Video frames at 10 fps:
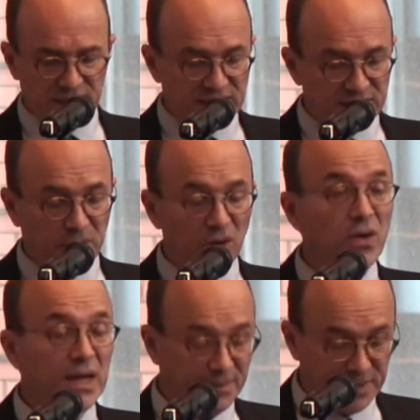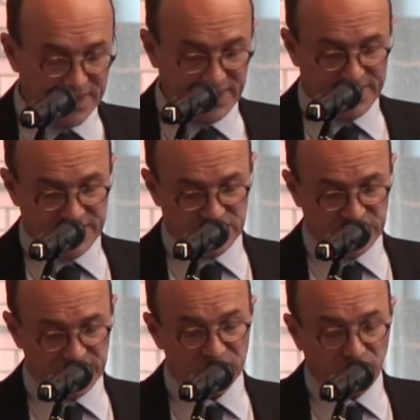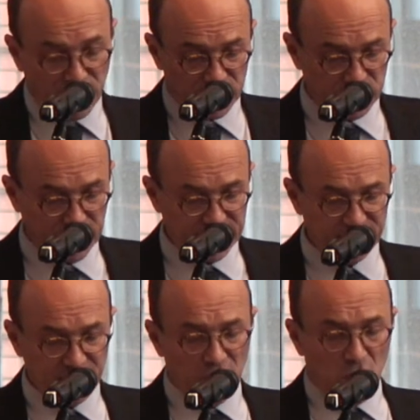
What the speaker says: its Plan Climat Énergie, the first one,